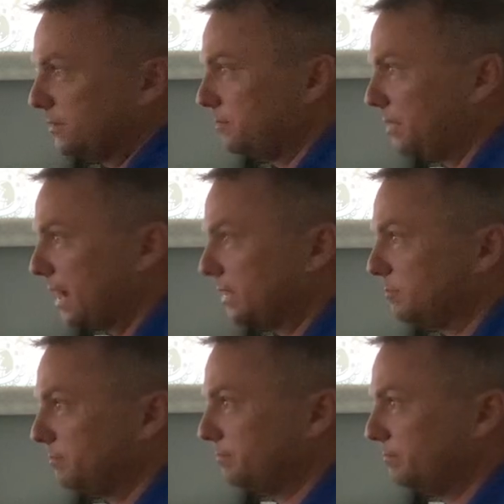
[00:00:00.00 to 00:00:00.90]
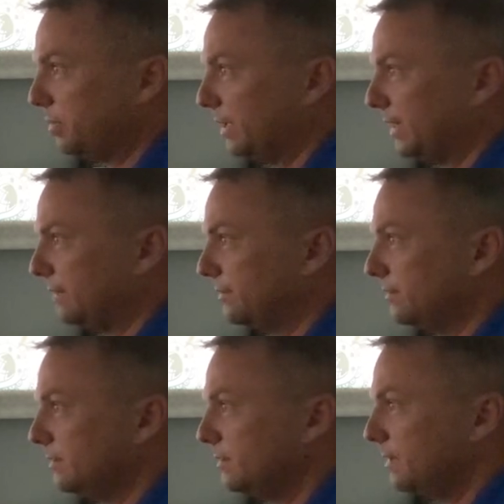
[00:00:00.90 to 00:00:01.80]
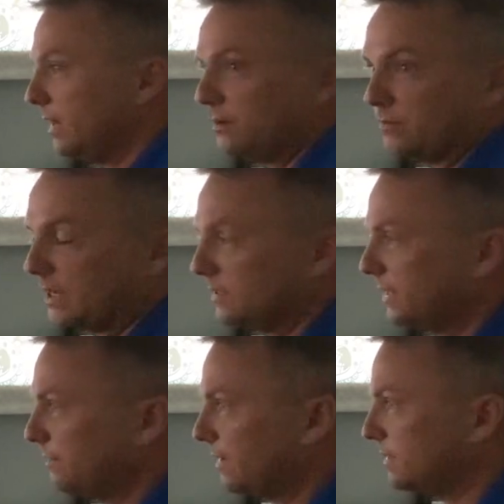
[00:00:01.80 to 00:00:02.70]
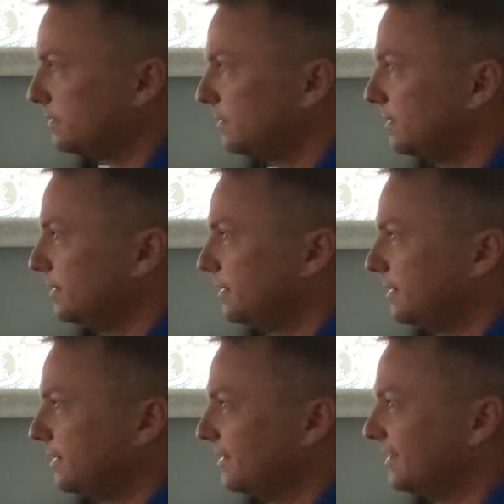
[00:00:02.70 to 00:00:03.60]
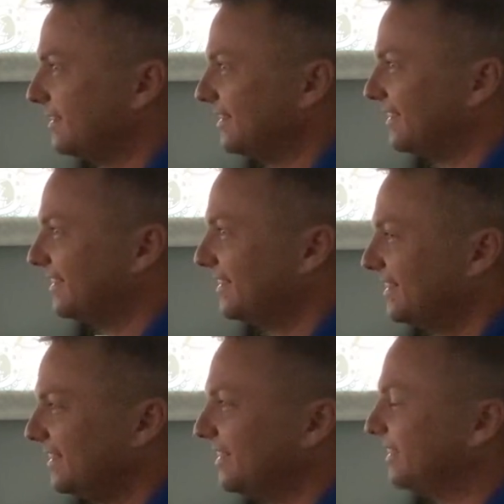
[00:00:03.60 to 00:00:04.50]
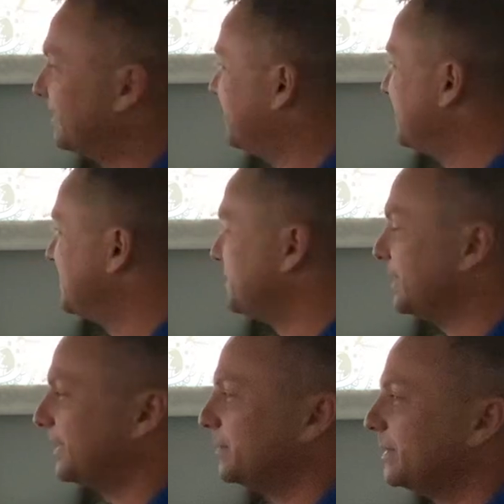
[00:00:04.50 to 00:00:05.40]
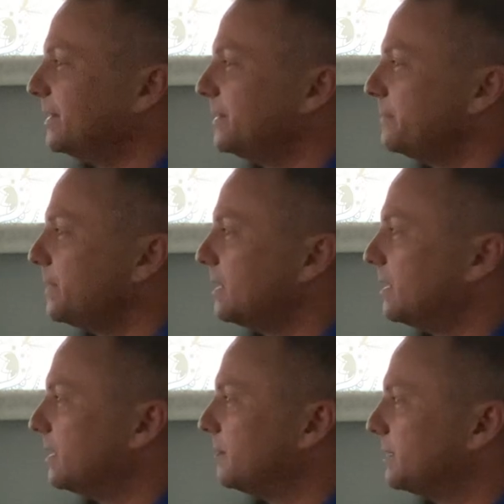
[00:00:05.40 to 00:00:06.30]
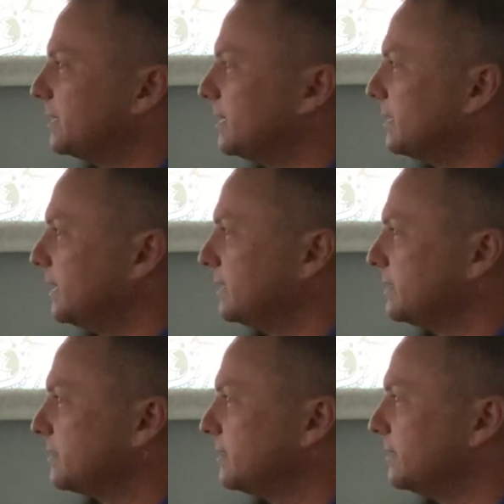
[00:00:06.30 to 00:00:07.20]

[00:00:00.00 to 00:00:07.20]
box planes. Hey, don't taxi that fast. A little different in a simulator, but let's get nice and slow